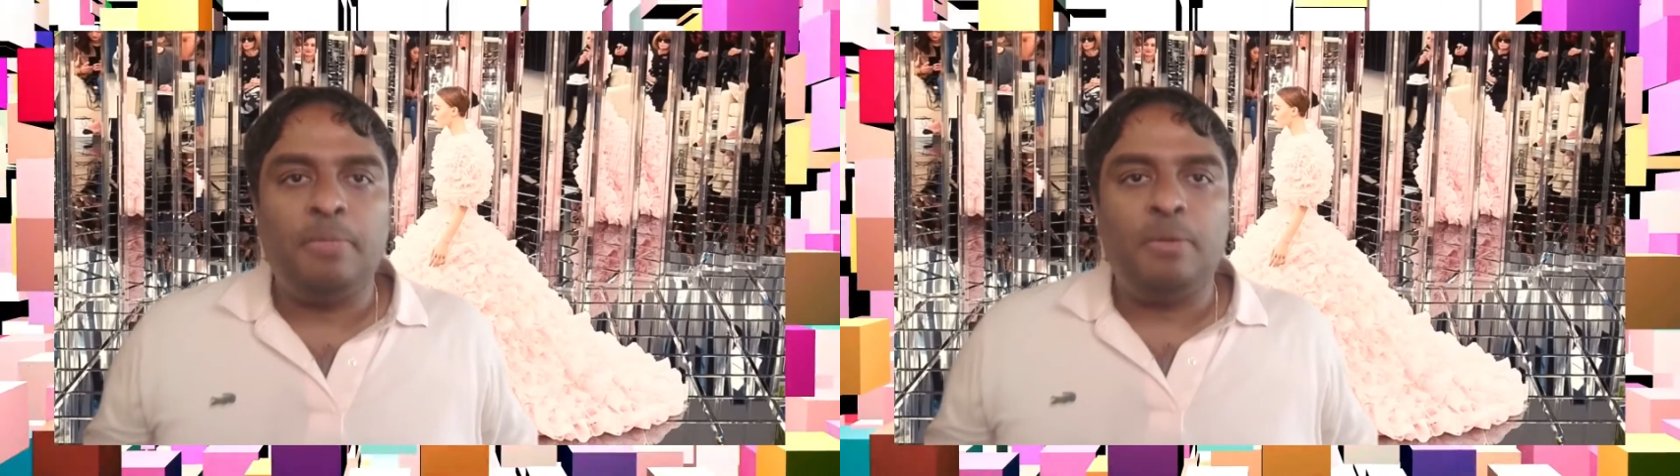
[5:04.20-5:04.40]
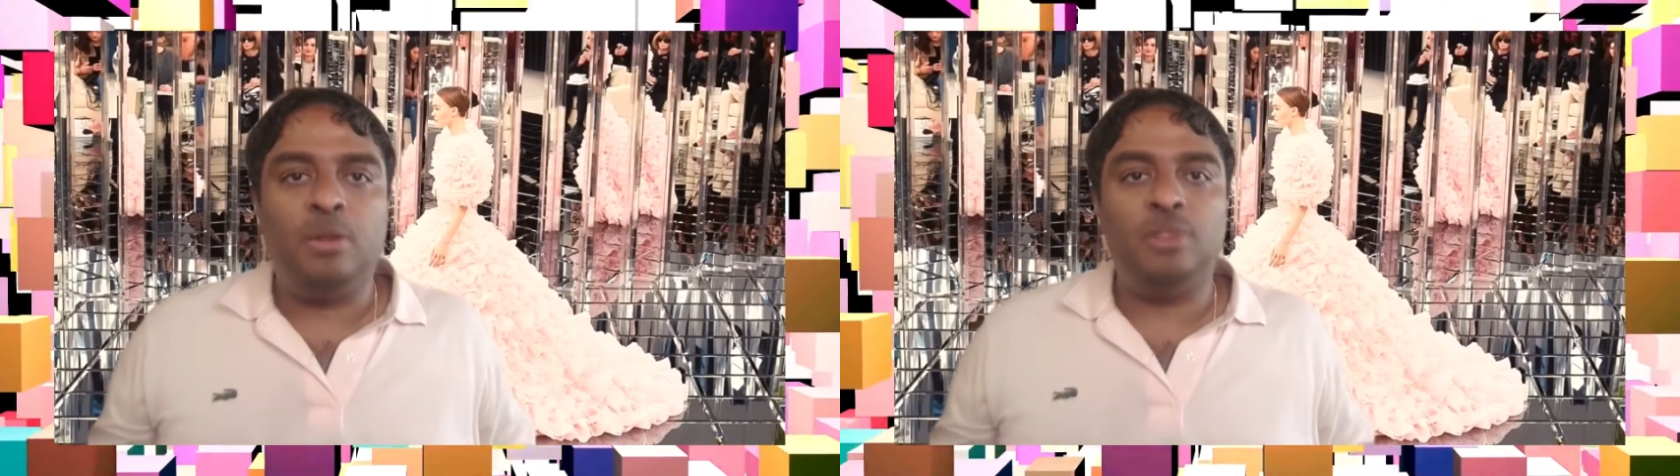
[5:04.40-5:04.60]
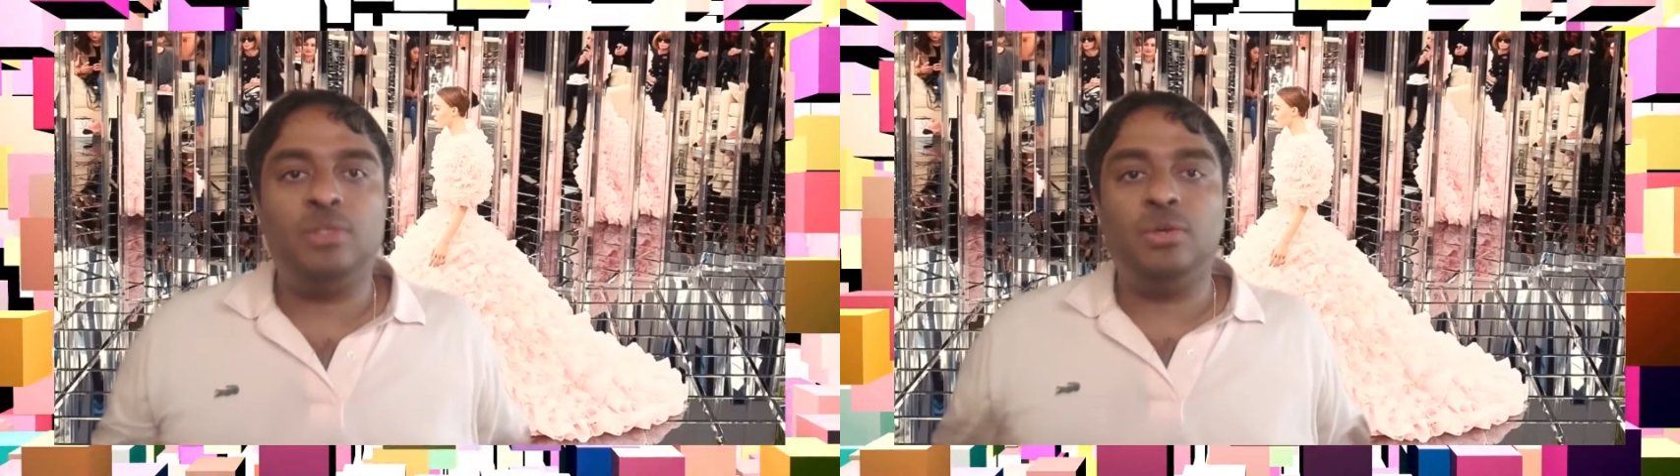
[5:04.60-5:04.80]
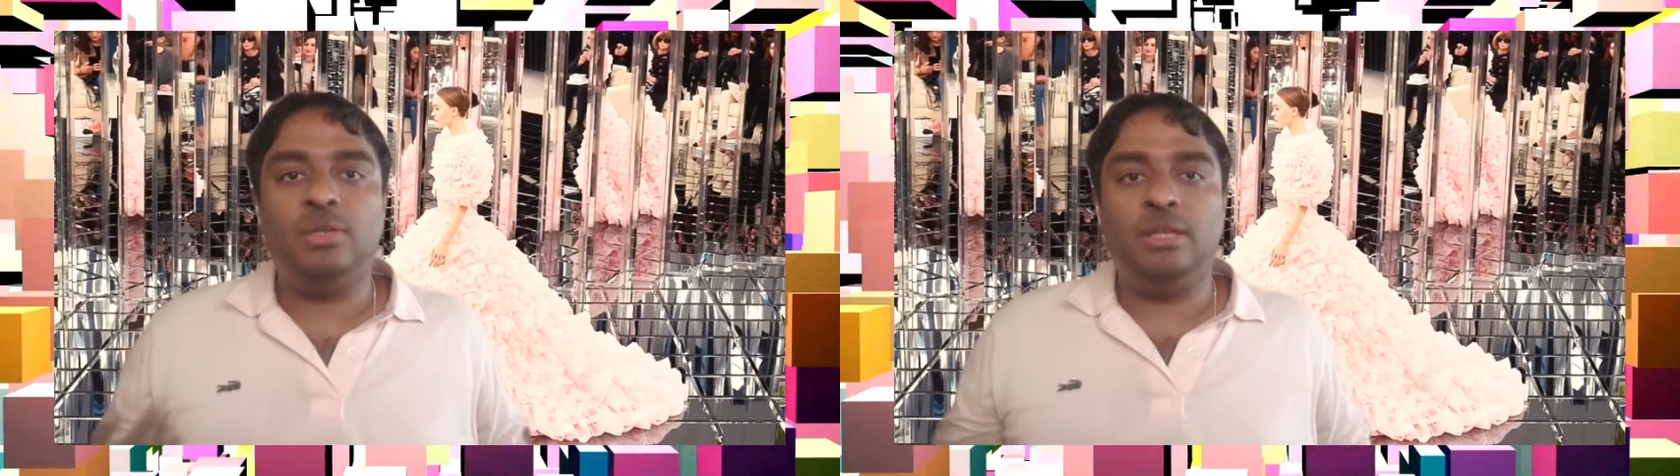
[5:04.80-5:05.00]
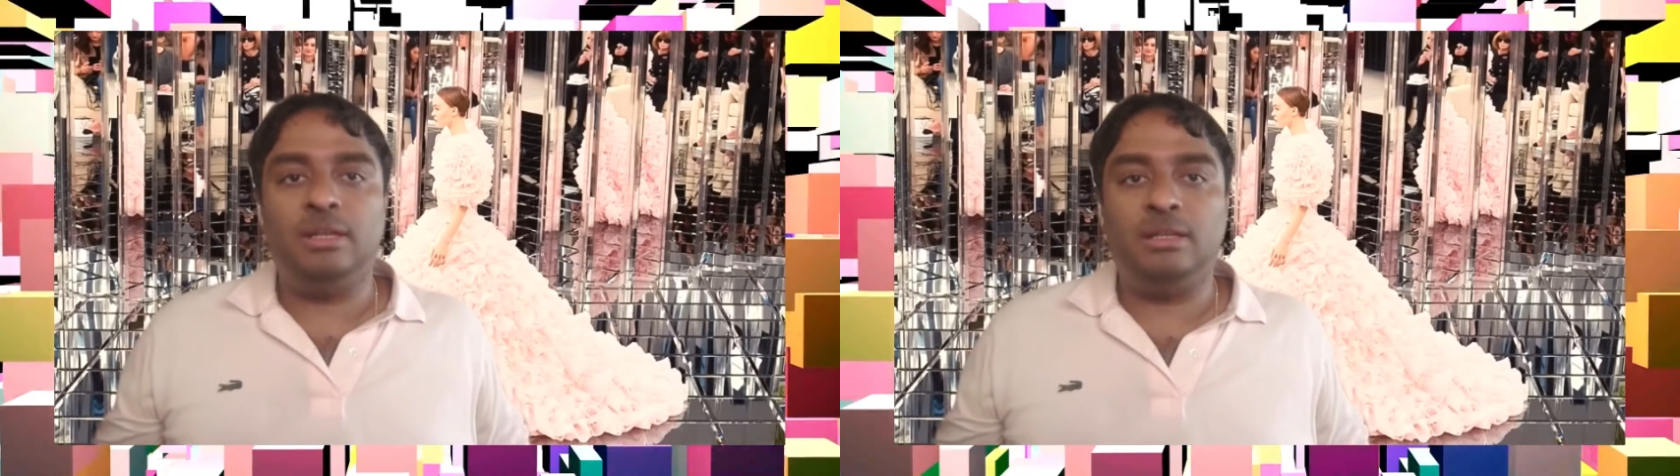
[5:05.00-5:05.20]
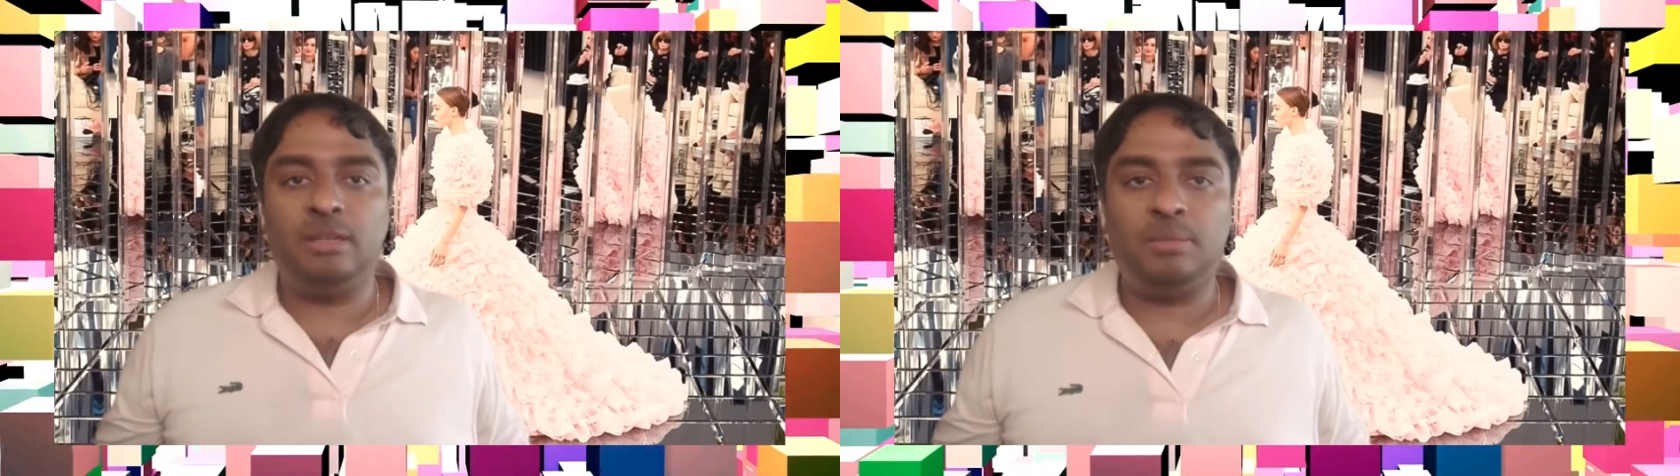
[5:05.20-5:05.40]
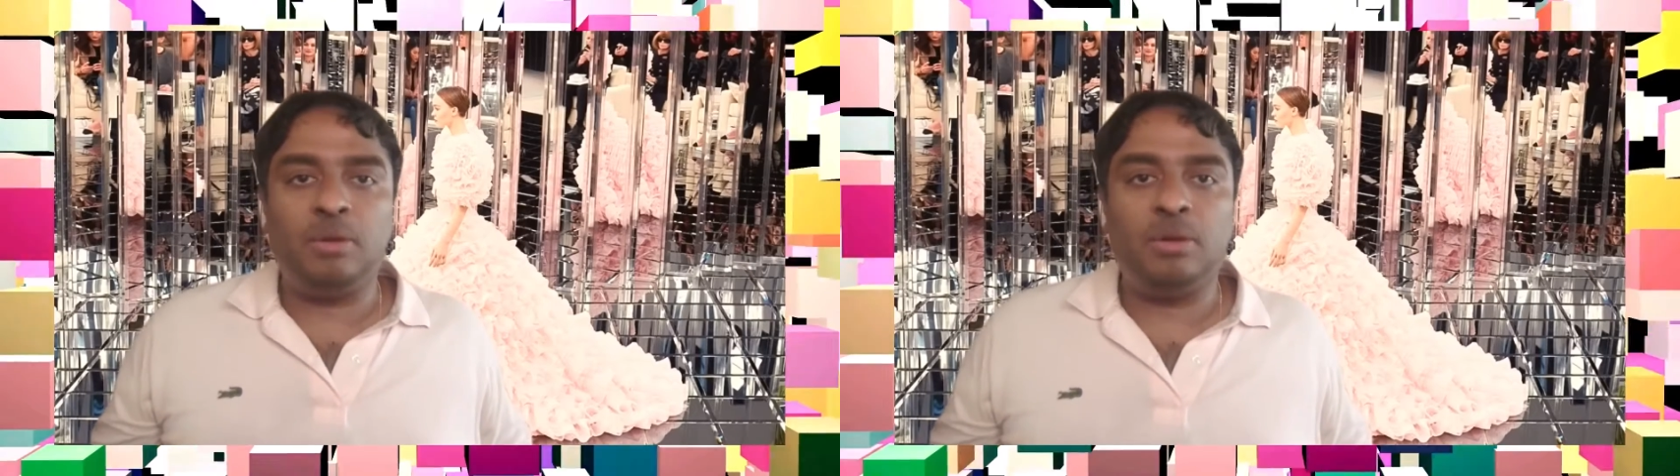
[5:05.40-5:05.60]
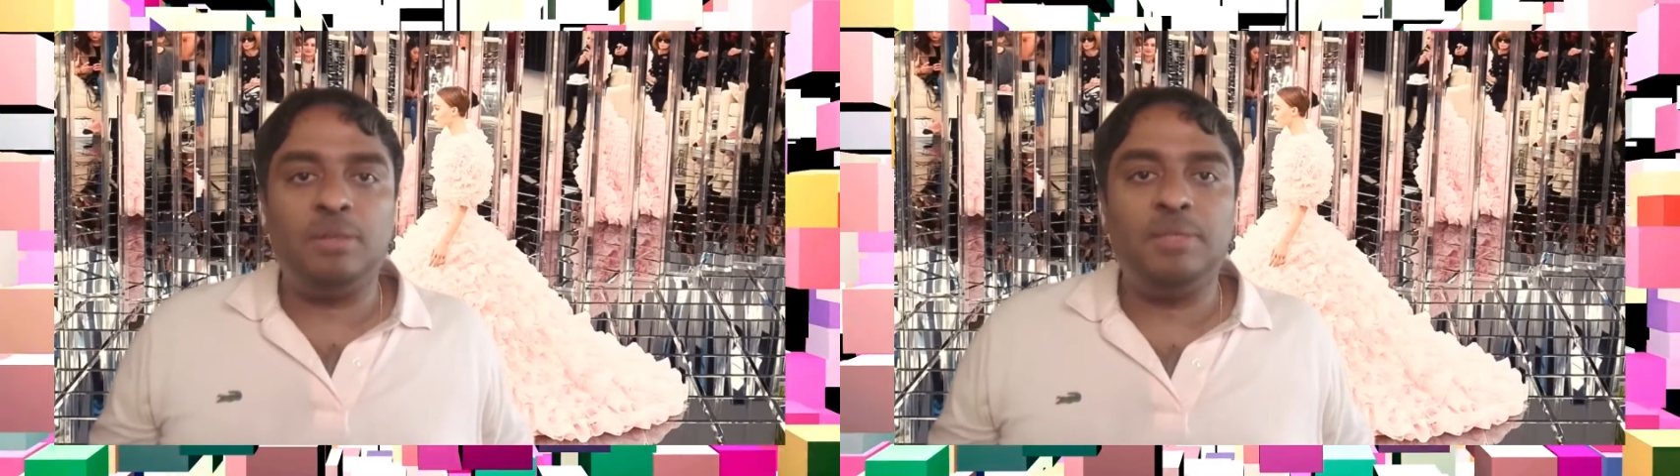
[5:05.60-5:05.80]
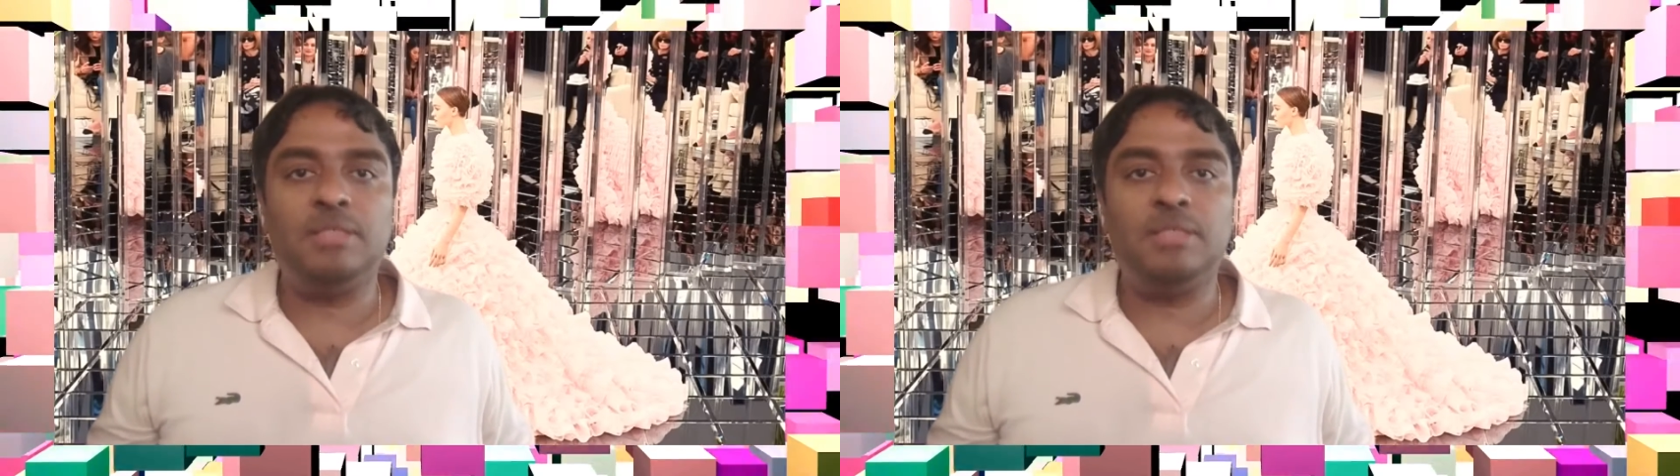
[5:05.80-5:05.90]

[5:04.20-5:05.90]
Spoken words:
Also, the other problem